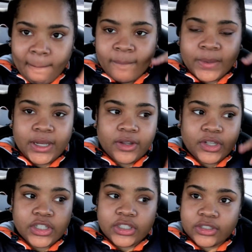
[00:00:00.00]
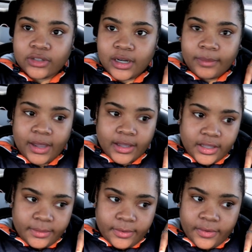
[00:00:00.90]
But no, then she started back
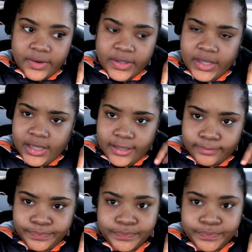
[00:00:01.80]
up going in,